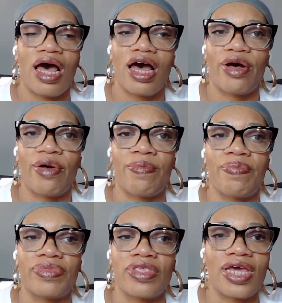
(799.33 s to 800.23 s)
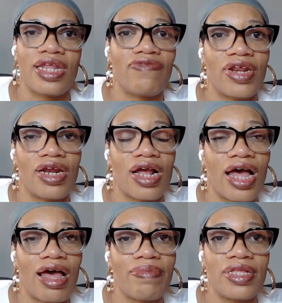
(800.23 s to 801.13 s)
Um, you can leave it in the
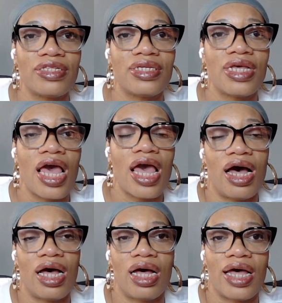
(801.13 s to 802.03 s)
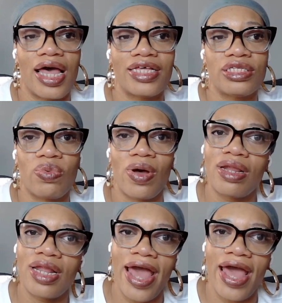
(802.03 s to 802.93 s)
comments, uh, as
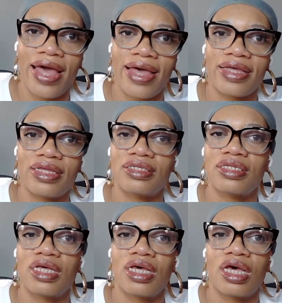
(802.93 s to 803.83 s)
well as